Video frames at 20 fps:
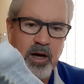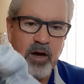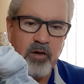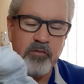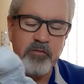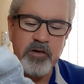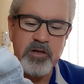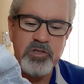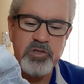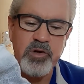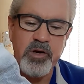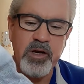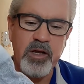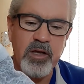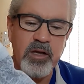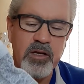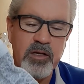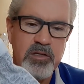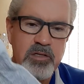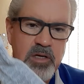frustrating
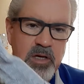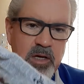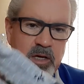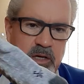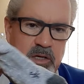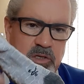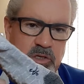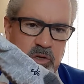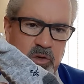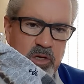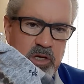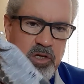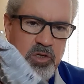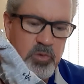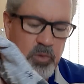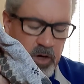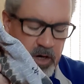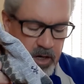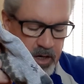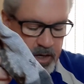it is. So these
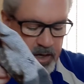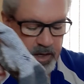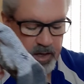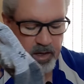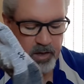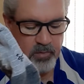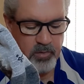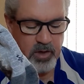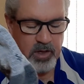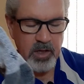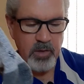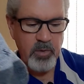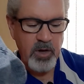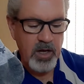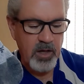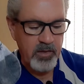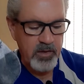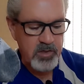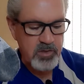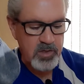work really
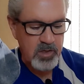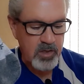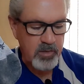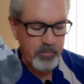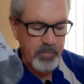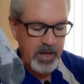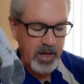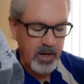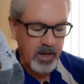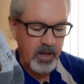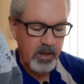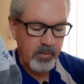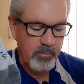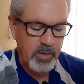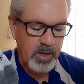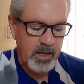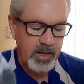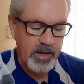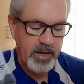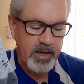well. These are the
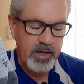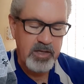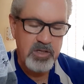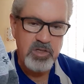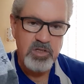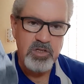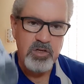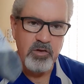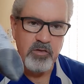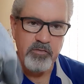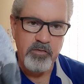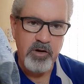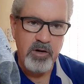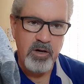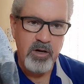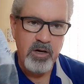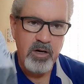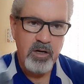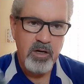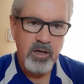Balega
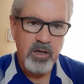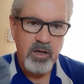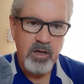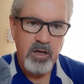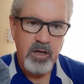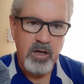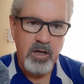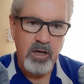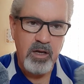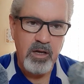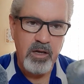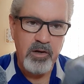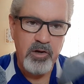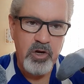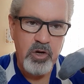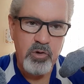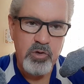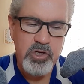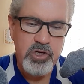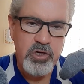Silver
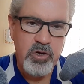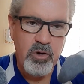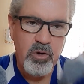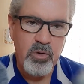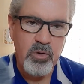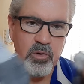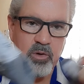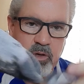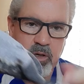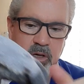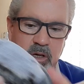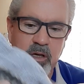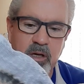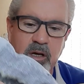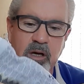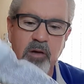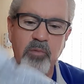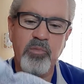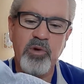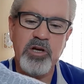no-show
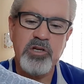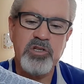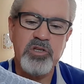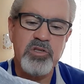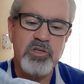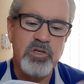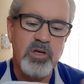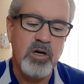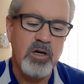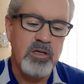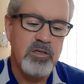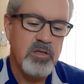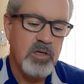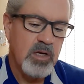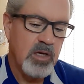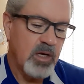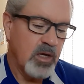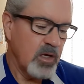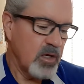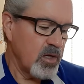compression socks.
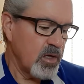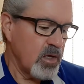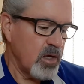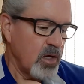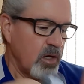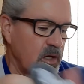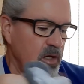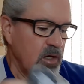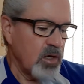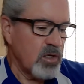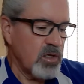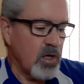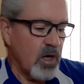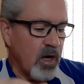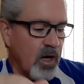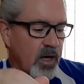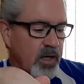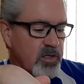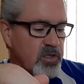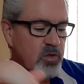
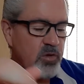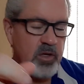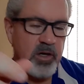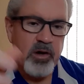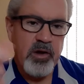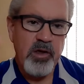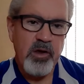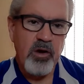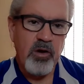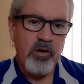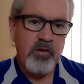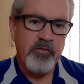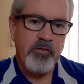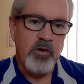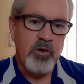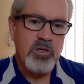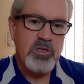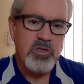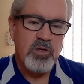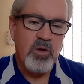So there you go,
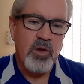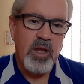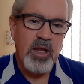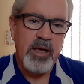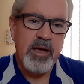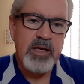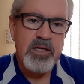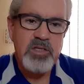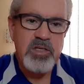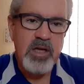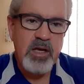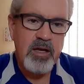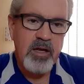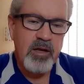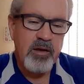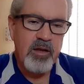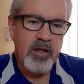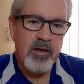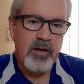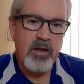folks. So like I
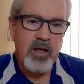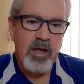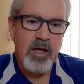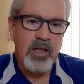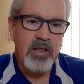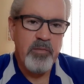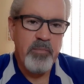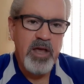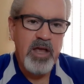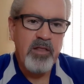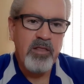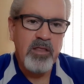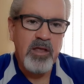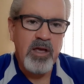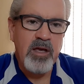said, the main